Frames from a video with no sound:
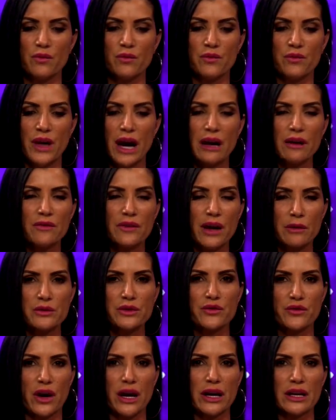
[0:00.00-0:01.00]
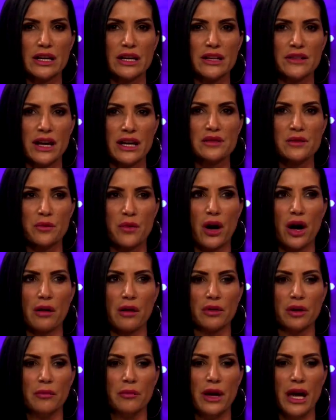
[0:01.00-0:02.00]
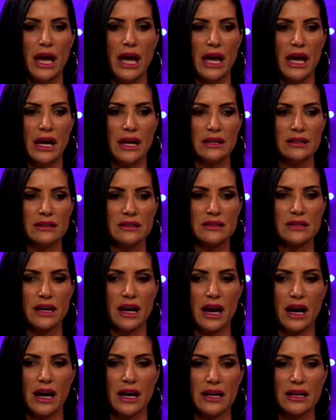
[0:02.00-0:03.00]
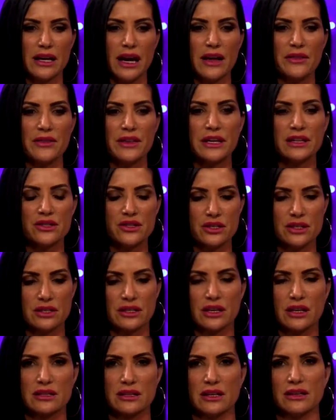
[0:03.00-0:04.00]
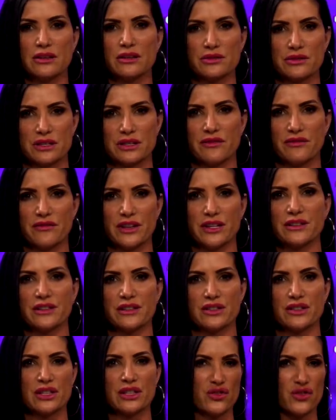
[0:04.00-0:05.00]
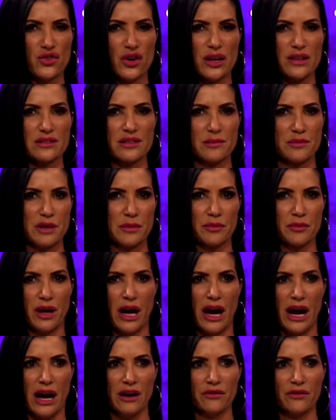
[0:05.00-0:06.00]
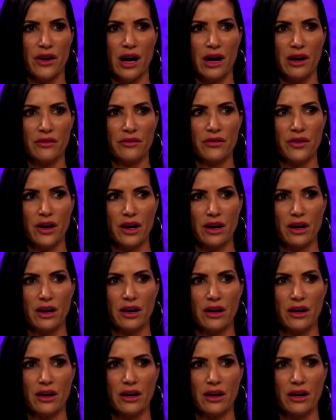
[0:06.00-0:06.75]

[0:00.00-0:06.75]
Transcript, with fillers: was frightening, and that's a problem. And I think it just continues to feed this distrust that people have of